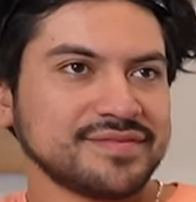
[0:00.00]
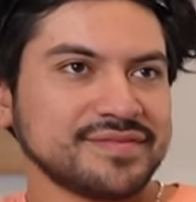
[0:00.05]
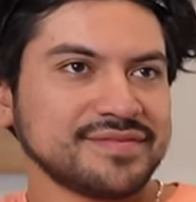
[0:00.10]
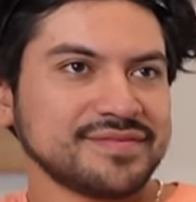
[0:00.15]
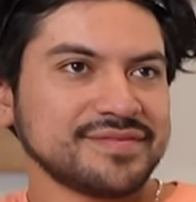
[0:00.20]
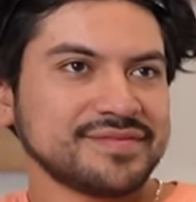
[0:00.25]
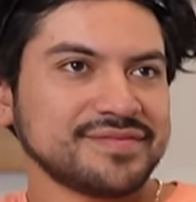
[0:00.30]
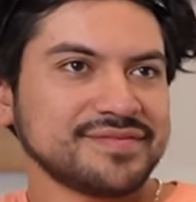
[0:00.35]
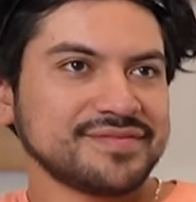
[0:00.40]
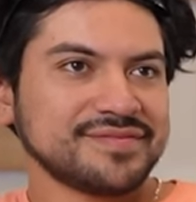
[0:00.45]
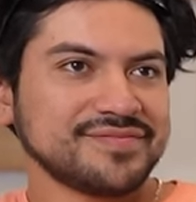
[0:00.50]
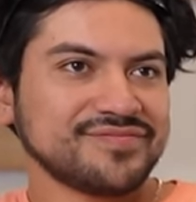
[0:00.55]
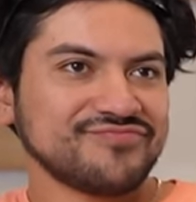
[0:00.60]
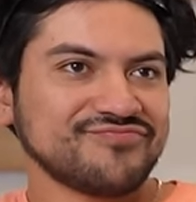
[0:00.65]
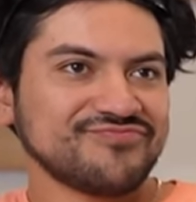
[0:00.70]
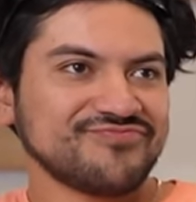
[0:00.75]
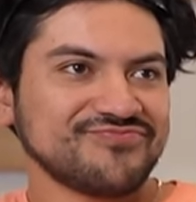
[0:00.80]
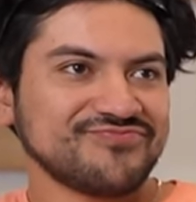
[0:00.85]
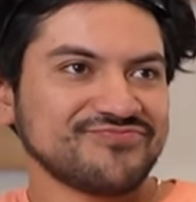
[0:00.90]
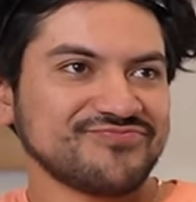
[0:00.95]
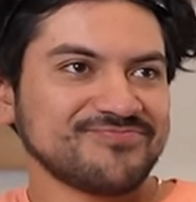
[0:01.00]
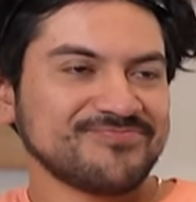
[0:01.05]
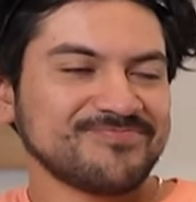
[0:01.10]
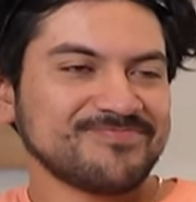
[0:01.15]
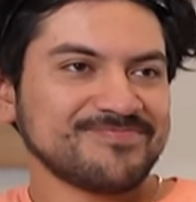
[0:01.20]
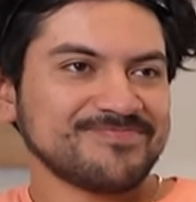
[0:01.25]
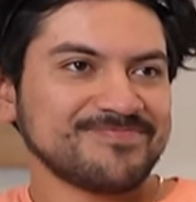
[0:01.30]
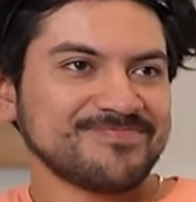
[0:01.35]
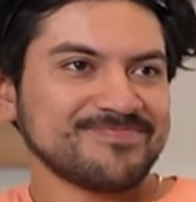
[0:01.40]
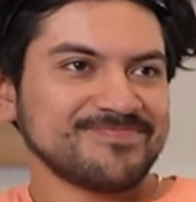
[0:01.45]

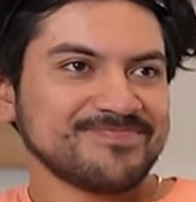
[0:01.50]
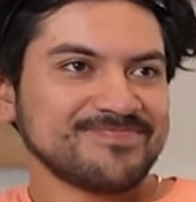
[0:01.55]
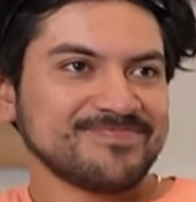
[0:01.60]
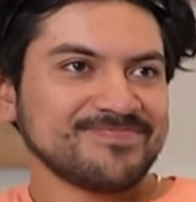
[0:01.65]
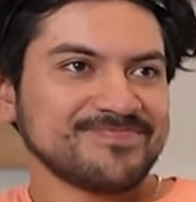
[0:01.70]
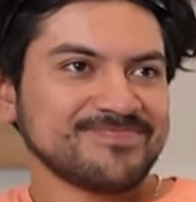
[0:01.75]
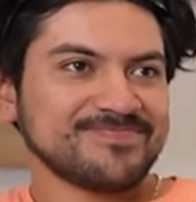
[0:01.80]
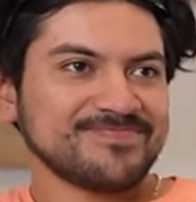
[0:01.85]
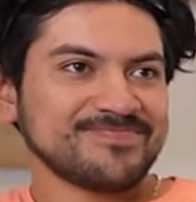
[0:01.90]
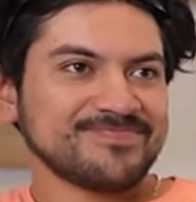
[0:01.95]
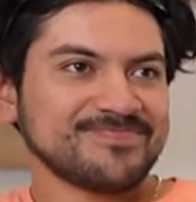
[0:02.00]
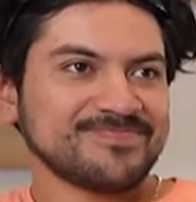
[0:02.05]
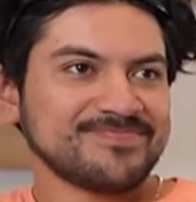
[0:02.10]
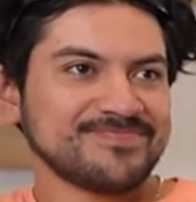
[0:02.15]
No words are spoken by the person on screen.